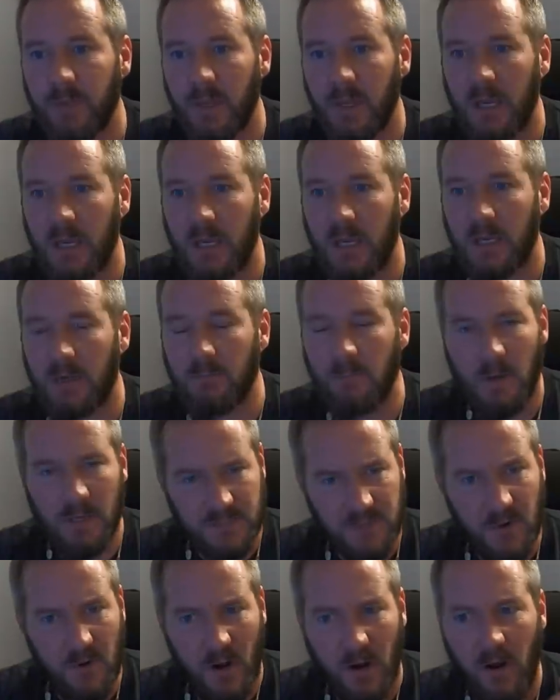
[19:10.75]
and
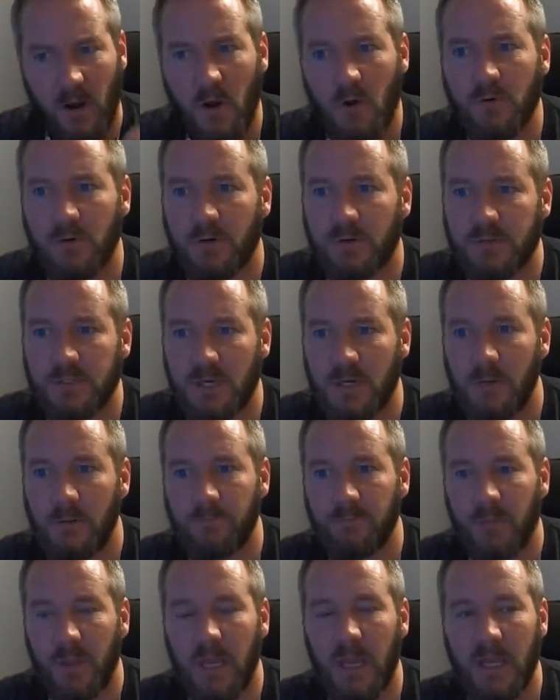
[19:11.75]
muscle car owners.
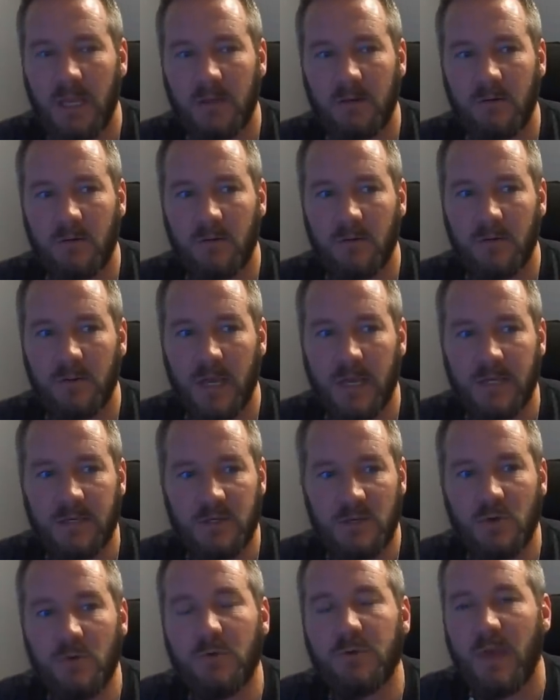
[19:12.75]
And they
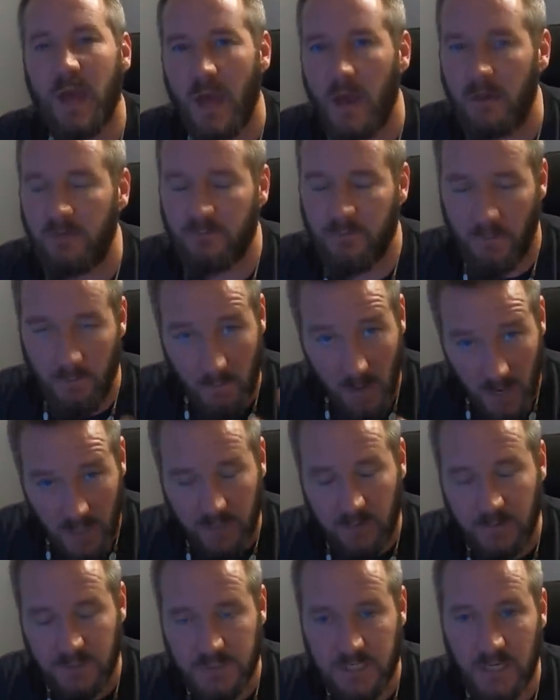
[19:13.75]
do that, from my
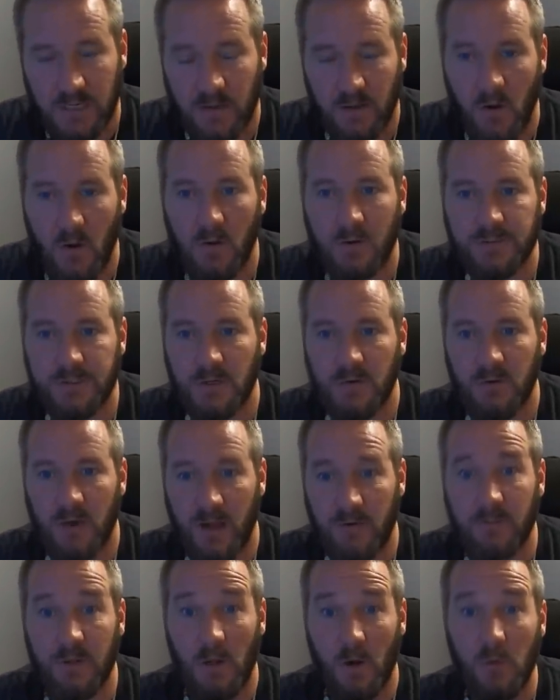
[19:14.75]
understanding, also
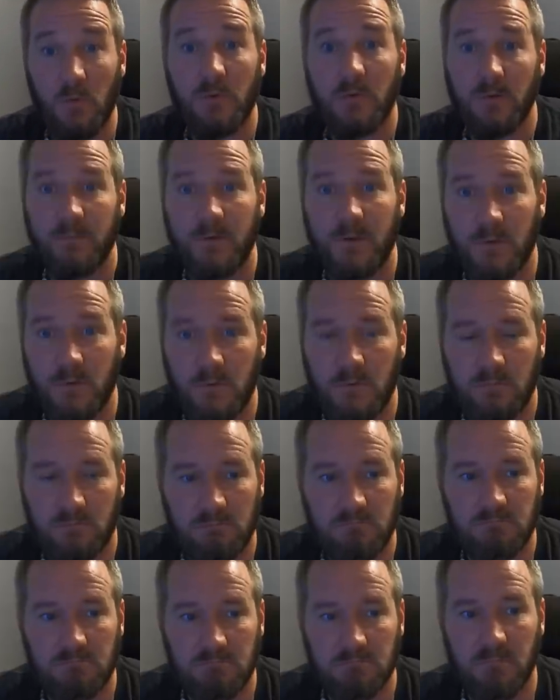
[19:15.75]
having owned a few
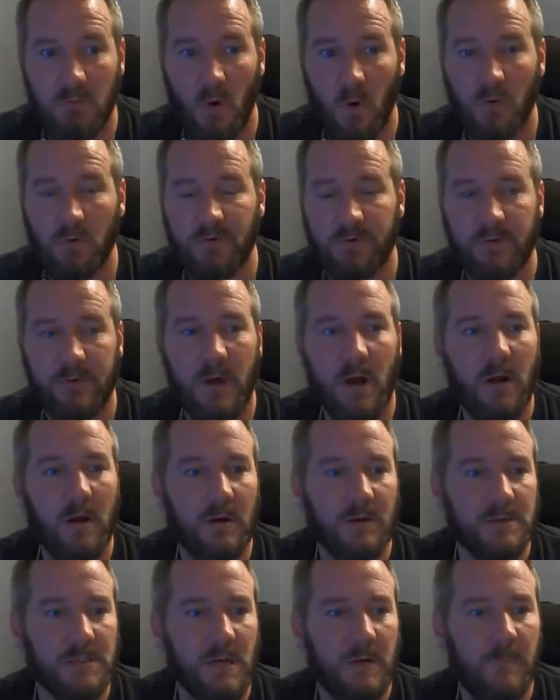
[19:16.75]
older
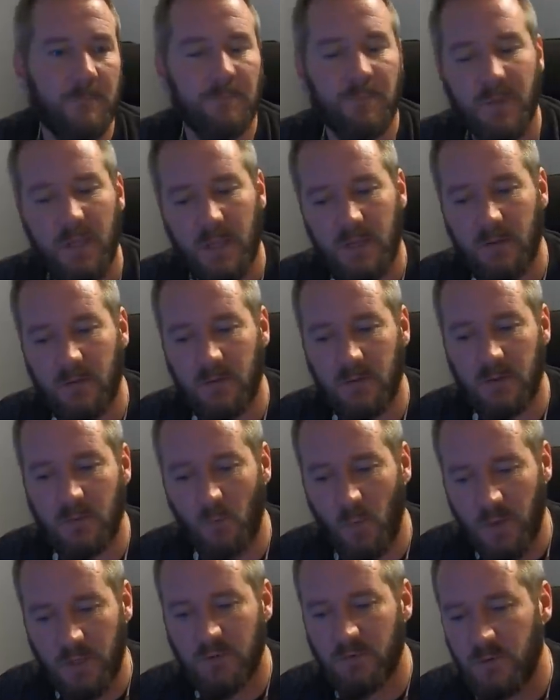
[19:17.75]
cars.
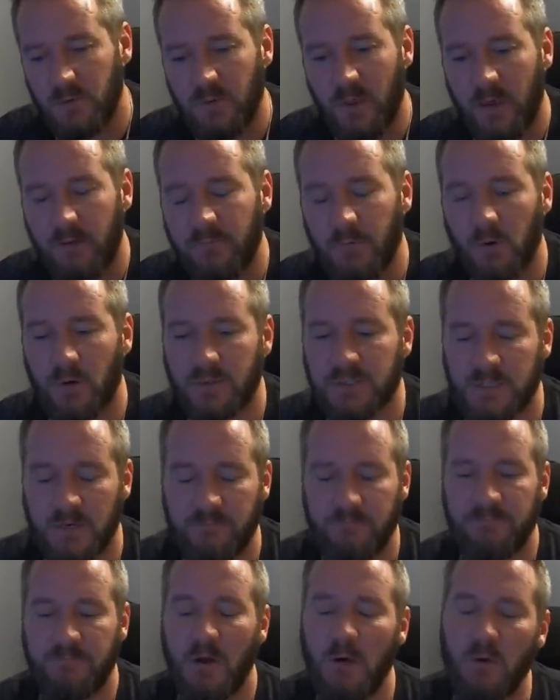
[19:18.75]
What you do that for is to
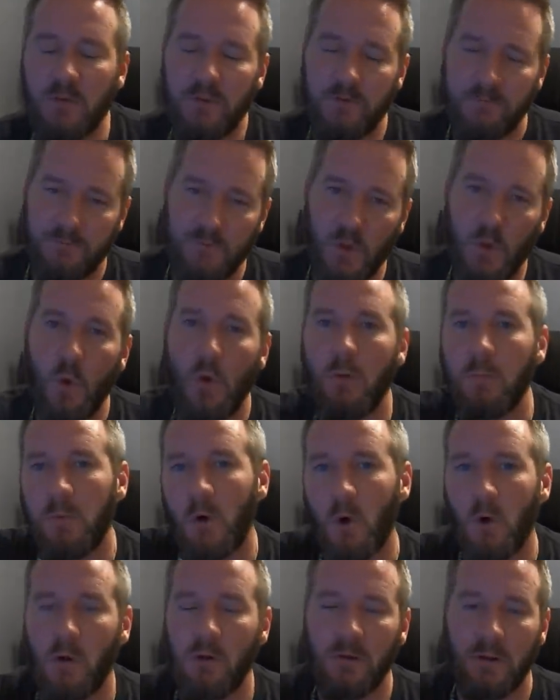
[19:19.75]
fill the fuel
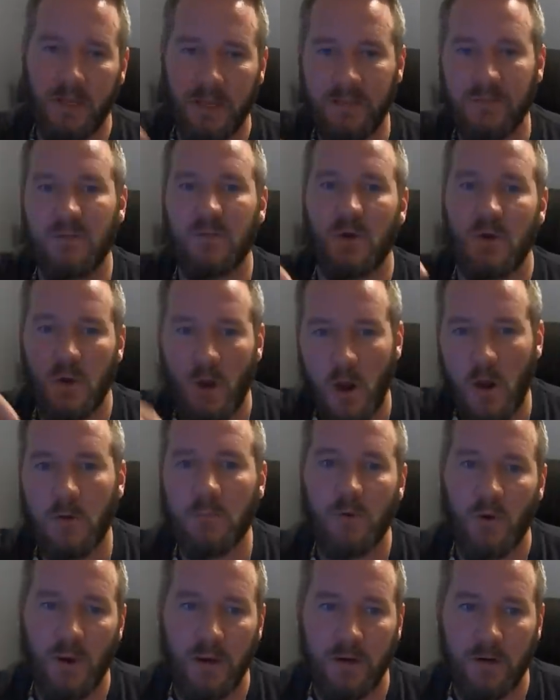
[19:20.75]
bowl in the
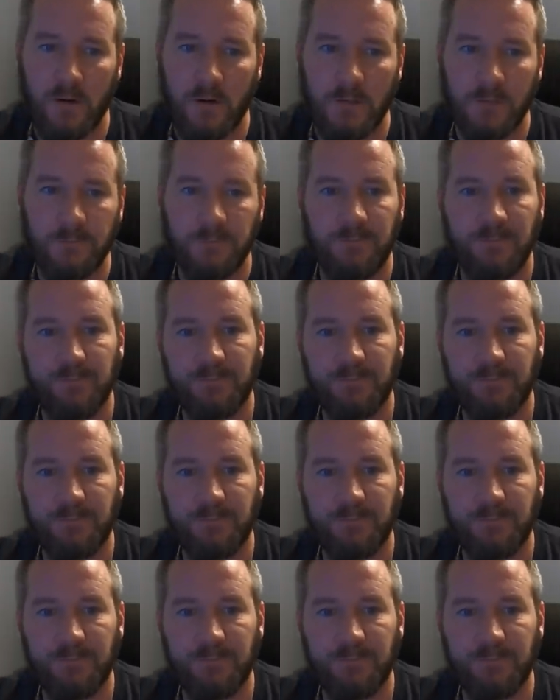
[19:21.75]
carburetor